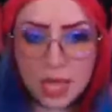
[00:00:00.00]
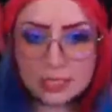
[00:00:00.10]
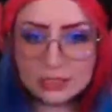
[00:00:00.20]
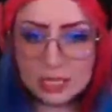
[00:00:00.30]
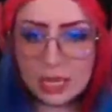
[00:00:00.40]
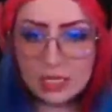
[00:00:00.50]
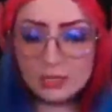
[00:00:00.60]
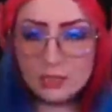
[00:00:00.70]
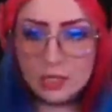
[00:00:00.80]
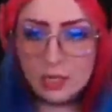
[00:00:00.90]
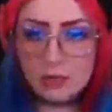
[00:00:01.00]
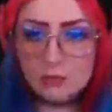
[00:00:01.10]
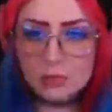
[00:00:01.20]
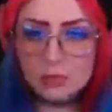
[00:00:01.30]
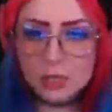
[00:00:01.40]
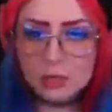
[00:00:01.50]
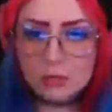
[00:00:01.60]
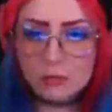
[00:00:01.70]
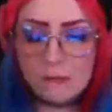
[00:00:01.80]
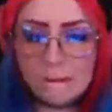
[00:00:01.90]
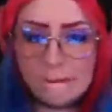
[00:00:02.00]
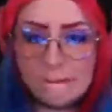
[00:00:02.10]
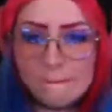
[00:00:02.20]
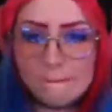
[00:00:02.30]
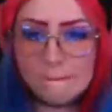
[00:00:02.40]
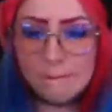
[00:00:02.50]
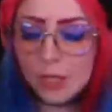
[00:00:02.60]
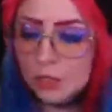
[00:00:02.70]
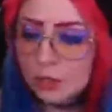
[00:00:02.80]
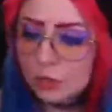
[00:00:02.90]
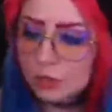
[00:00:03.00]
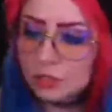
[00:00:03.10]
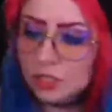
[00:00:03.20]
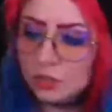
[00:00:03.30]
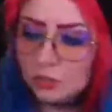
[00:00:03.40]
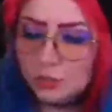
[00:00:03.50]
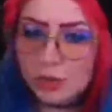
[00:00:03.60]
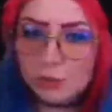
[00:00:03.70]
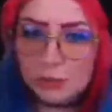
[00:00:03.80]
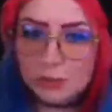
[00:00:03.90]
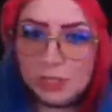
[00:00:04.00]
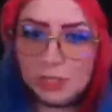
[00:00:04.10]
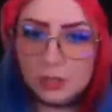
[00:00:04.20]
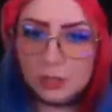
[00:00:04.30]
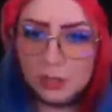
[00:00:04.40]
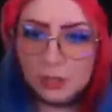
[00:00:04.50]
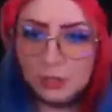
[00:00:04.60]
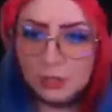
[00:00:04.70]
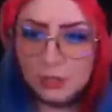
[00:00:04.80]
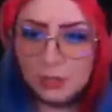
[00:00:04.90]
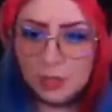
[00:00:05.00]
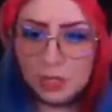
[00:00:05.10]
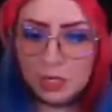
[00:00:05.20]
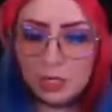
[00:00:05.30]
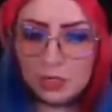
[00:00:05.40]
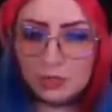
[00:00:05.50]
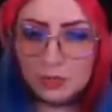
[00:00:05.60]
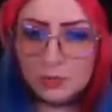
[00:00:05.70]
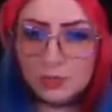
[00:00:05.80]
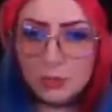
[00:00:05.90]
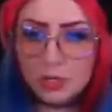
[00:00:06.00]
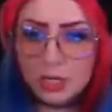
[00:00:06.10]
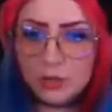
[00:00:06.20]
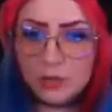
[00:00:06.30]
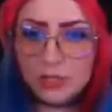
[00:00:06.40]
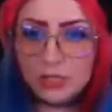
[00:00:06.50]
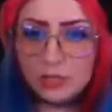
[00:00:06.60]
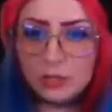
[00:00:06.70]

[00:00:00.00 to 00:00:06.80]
a heads up, so Tuesdays will probably be a little speedrun here and there